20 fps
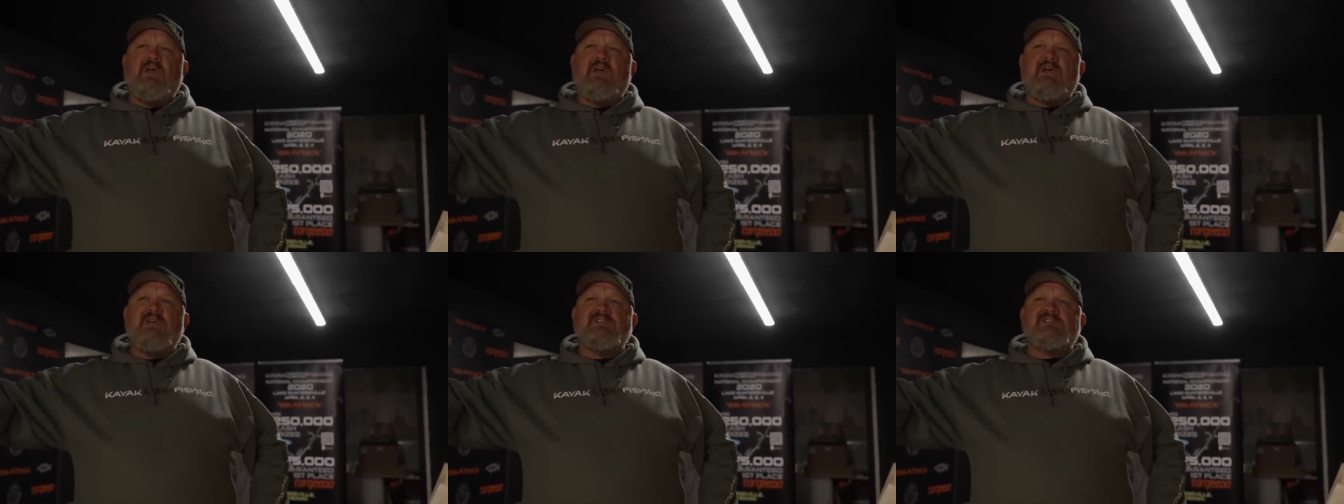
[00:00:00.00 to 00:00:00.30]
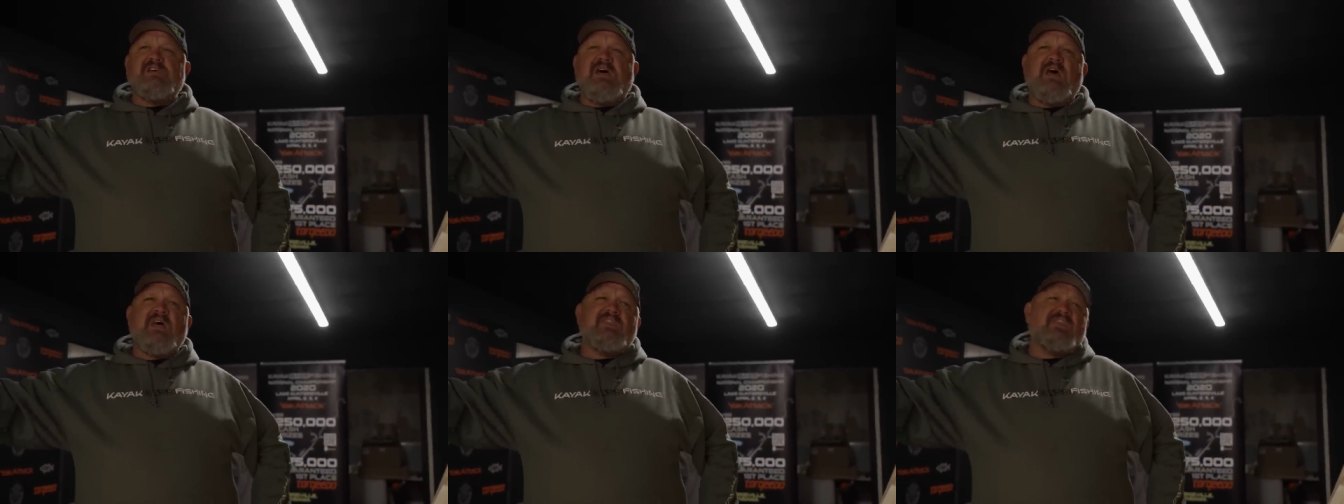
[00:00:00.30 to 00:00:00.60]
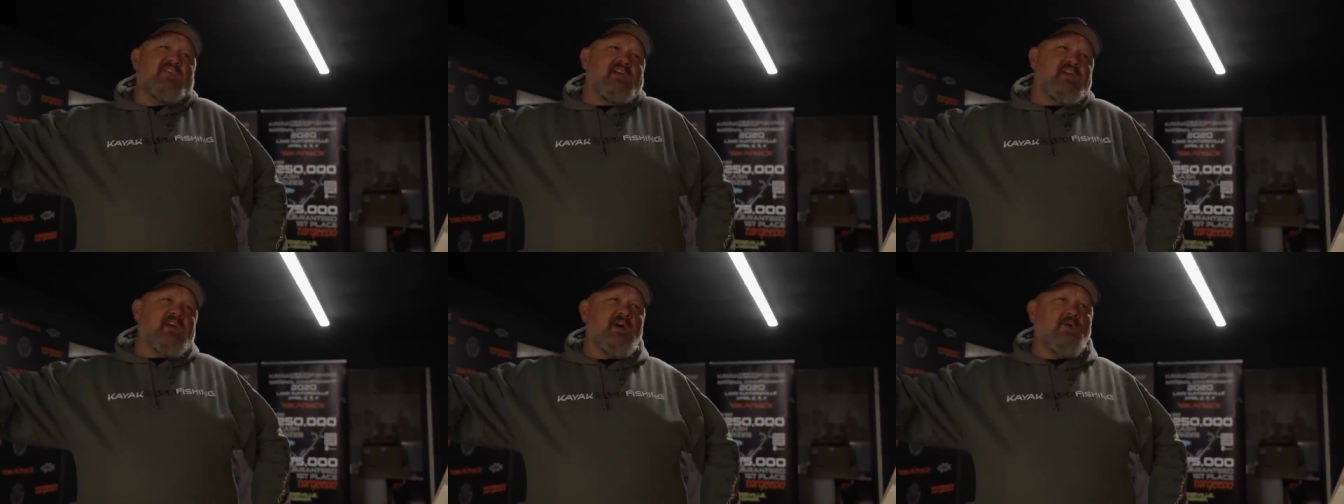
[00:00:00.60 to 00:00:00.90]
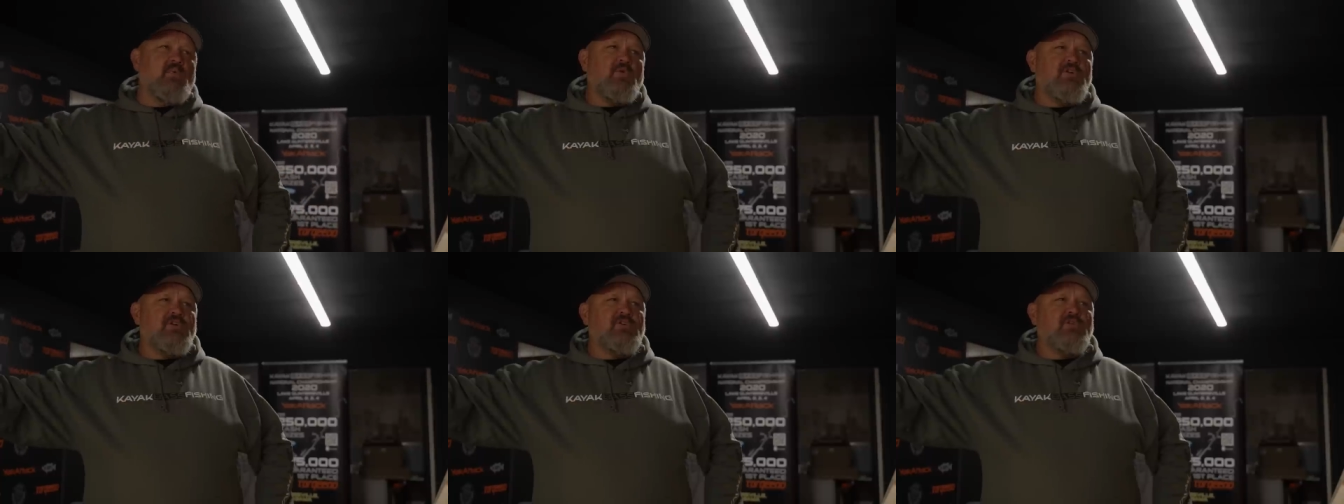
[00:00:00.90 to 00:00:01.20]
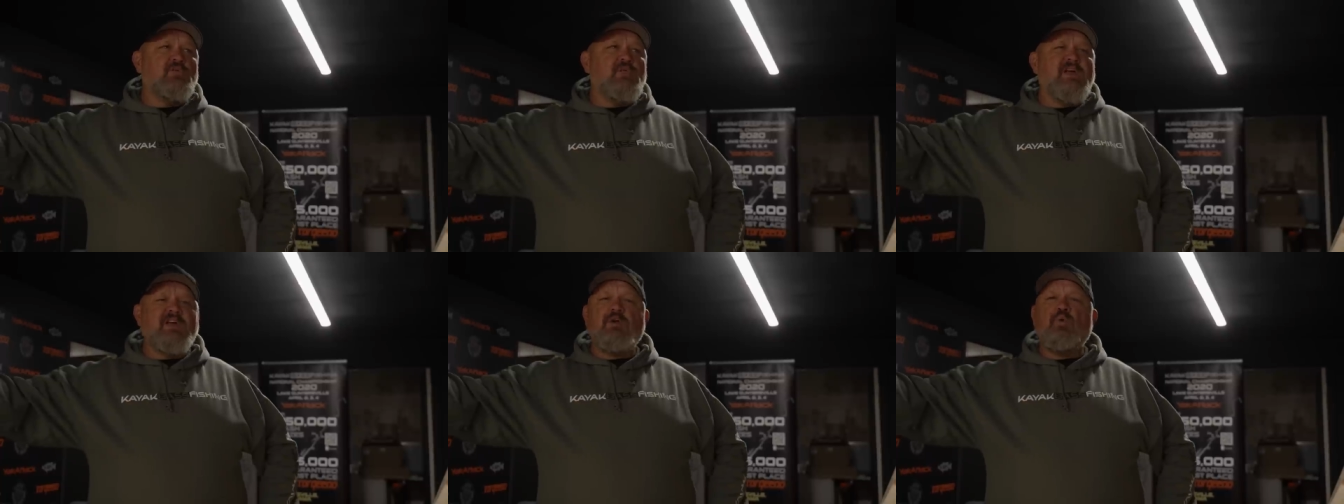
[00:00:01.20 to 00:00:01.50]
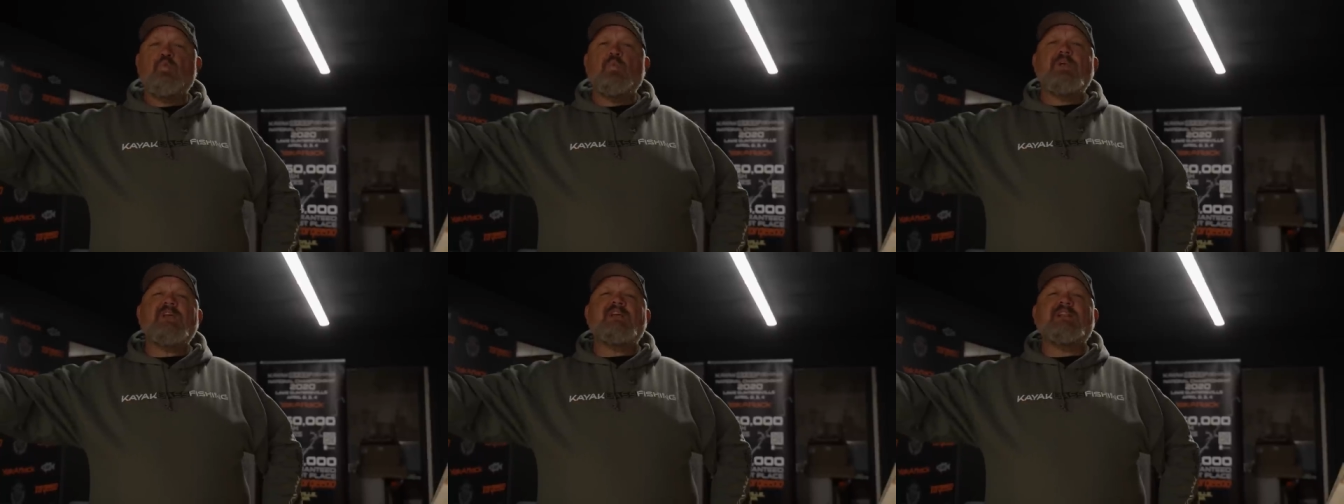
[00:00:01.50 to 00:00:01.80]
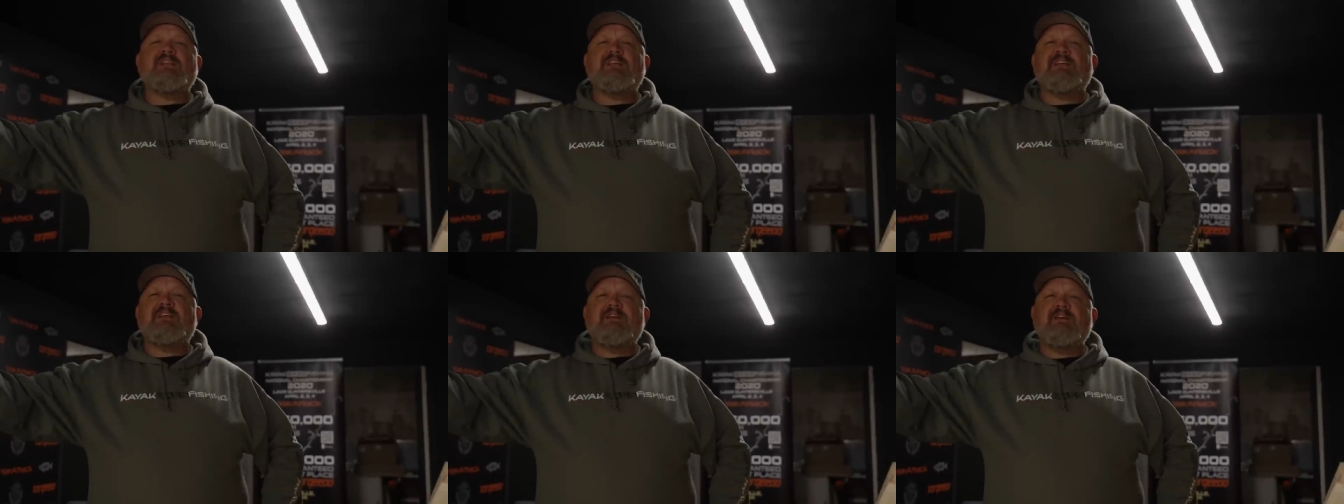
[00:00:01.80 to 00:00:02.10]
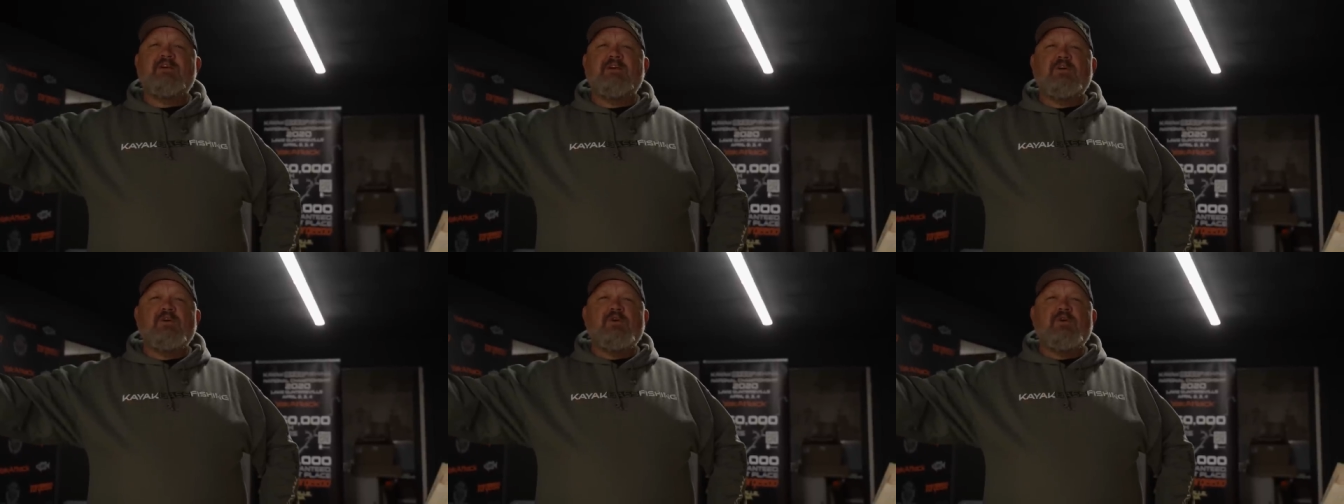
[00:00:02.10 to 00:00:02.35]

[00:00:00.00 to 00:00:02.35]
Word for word: is I think I want to do like a weekly